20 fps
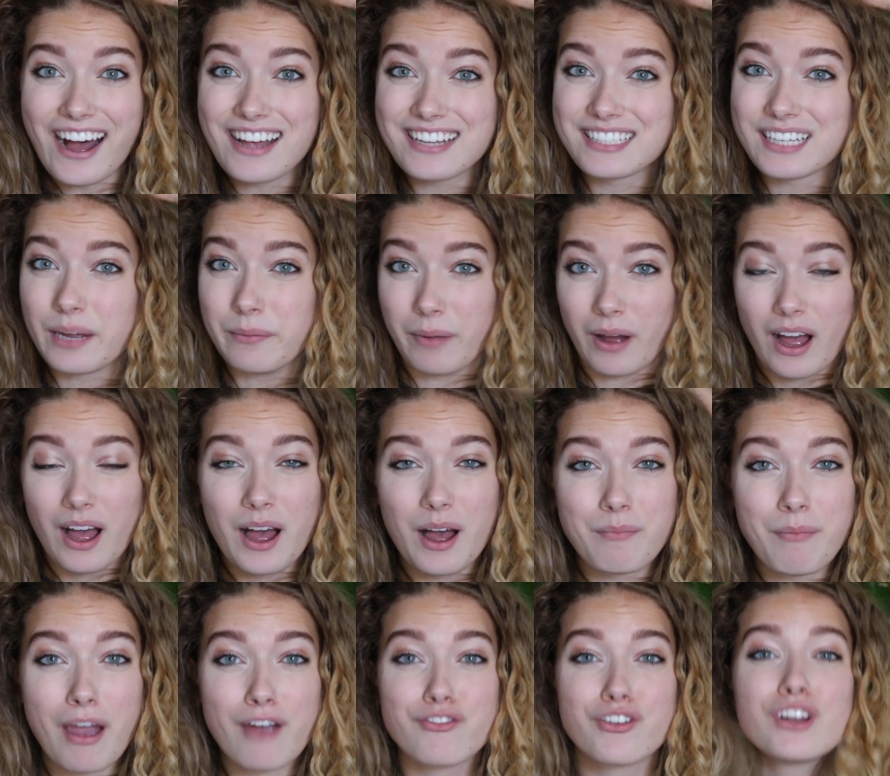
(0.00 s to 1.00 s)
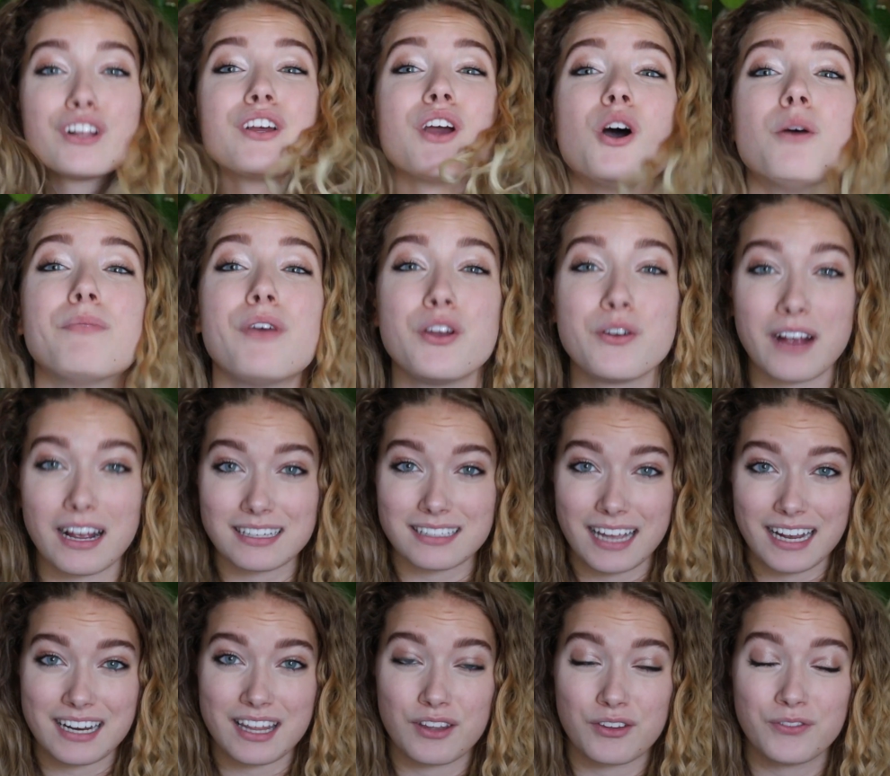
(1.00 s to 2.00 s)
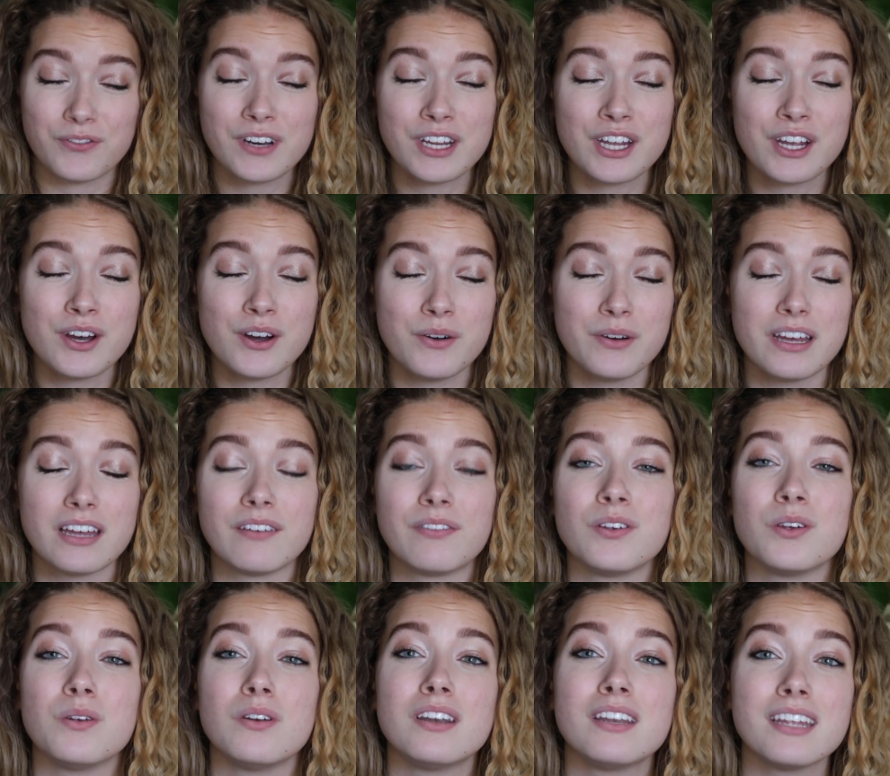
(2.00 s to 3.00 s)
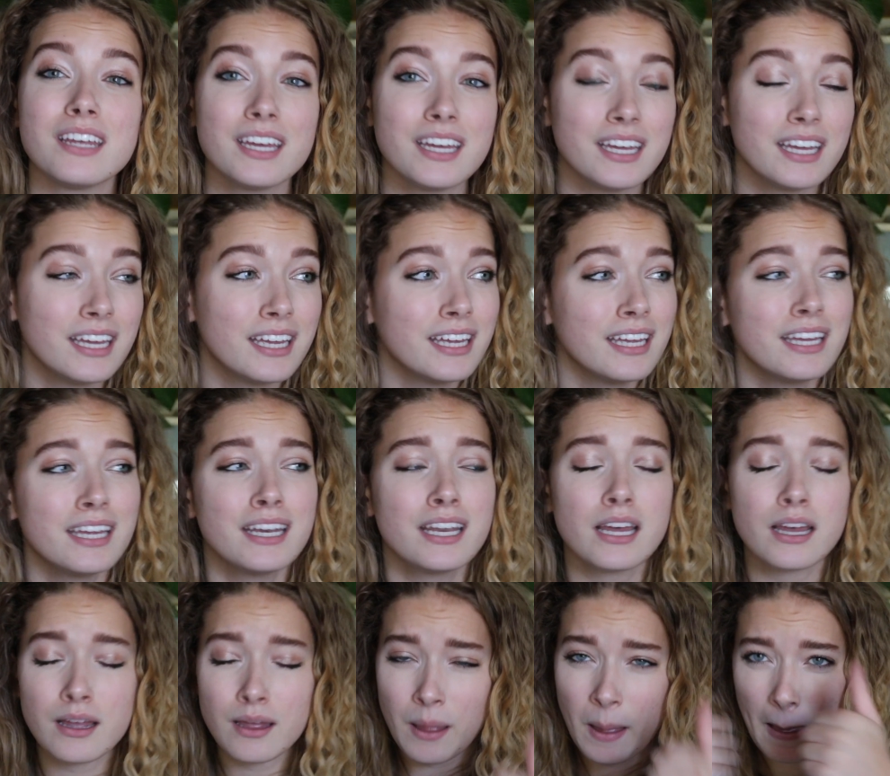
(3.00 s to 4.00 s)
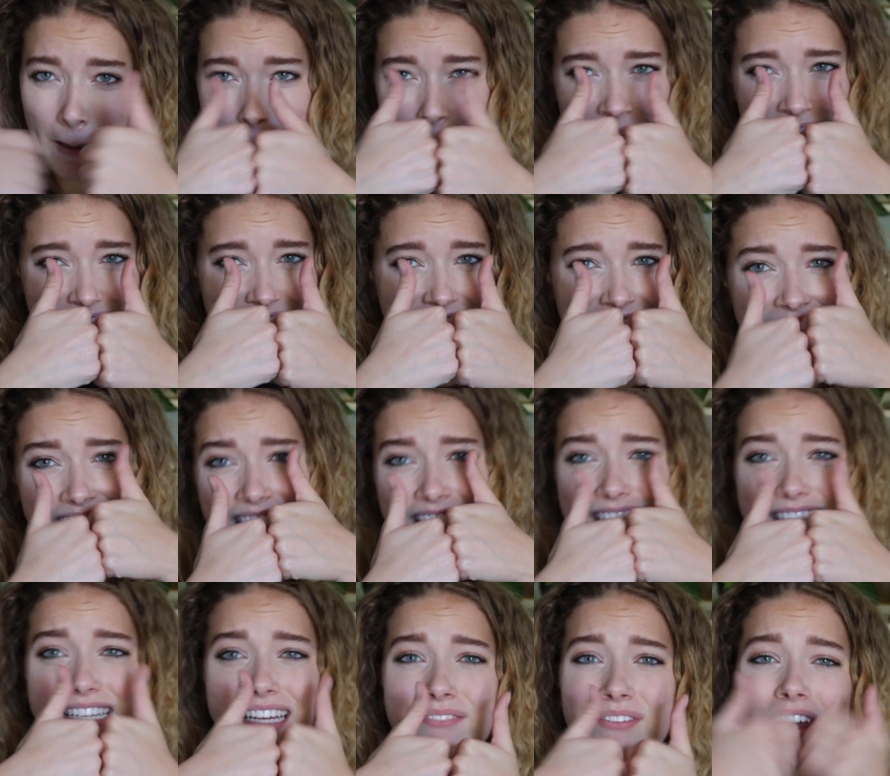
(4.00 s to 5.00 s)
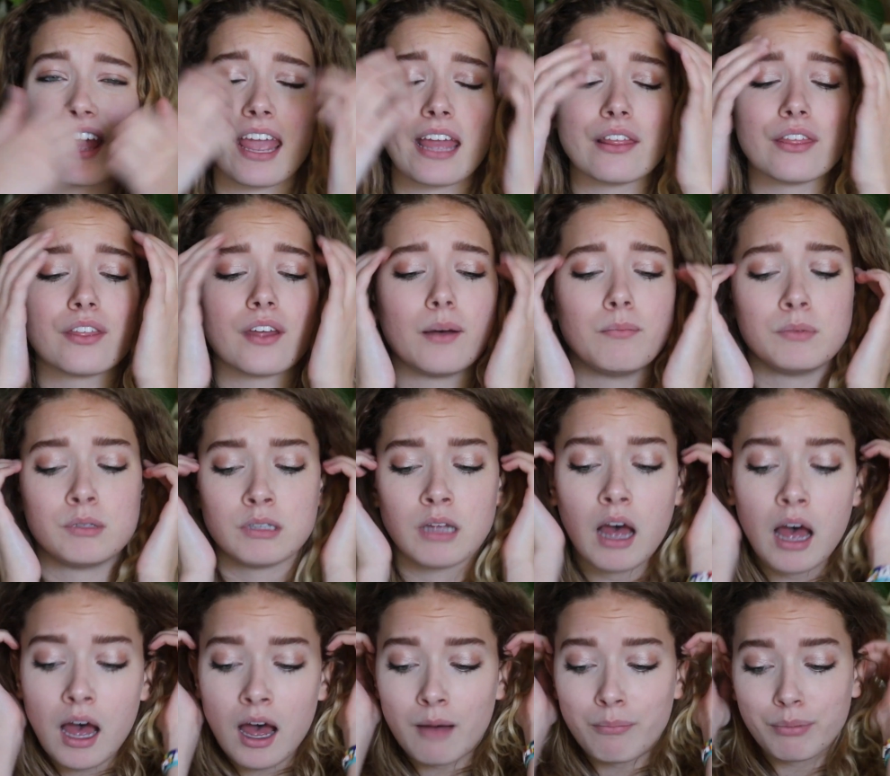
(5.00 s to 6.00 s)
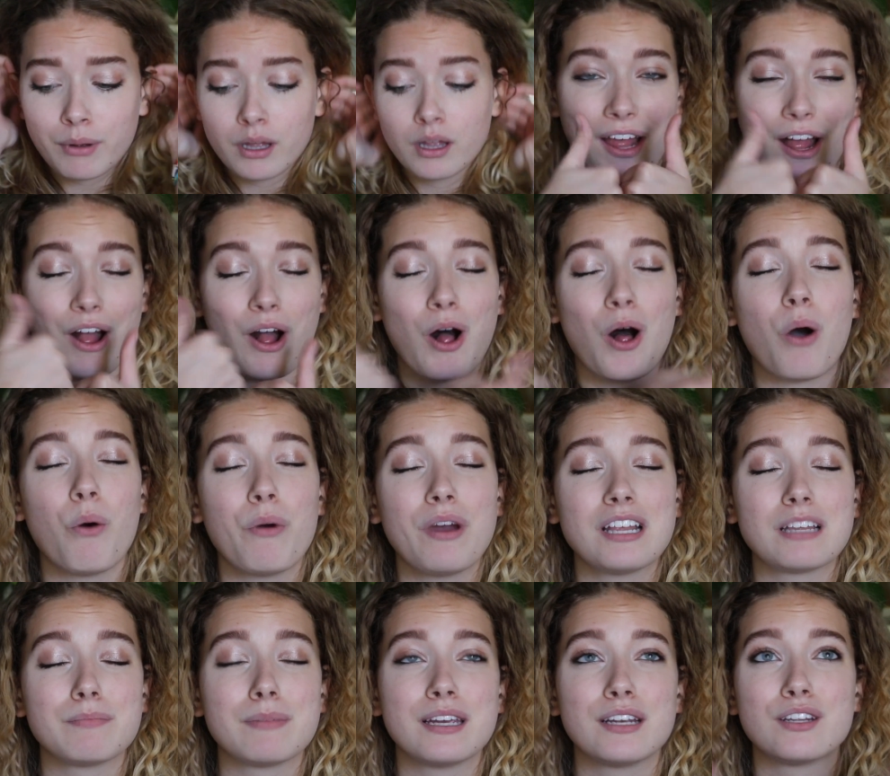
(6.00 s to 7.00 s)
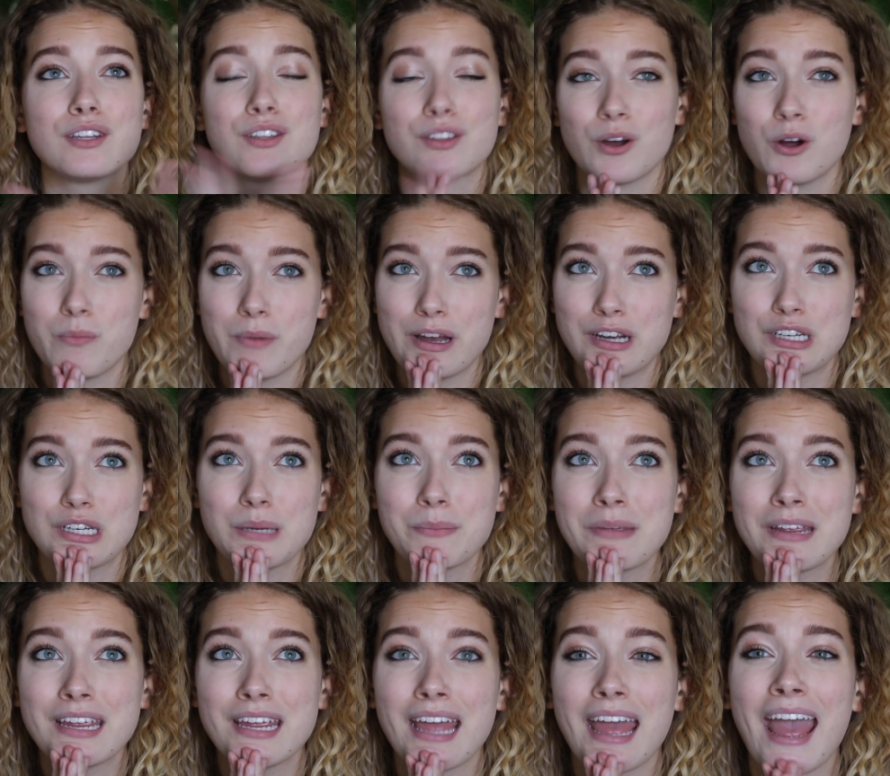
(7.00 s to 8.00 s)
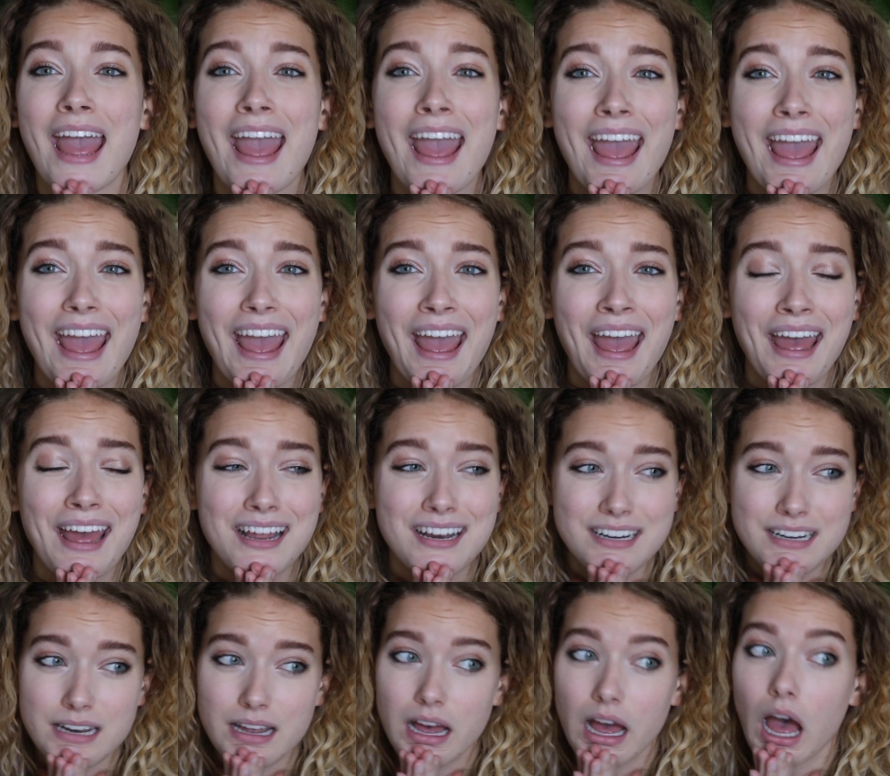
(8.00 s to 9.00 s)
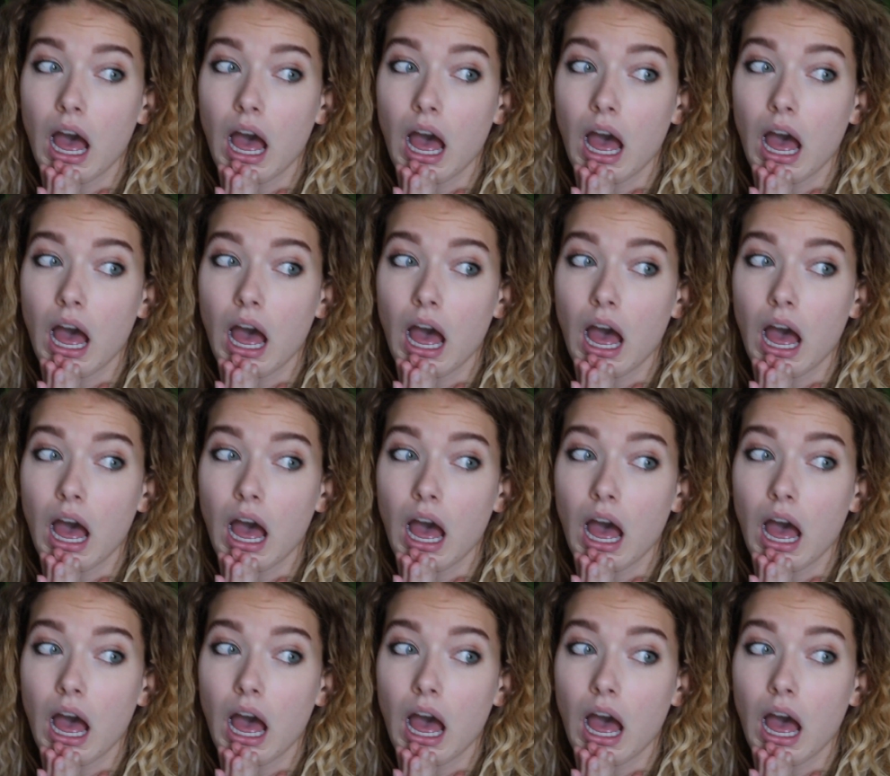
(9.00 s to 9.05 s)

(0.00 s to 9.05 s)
Awesome. I really hope that you guys liked this video. If you did, please give it a thumbs up. That always means so much to me. And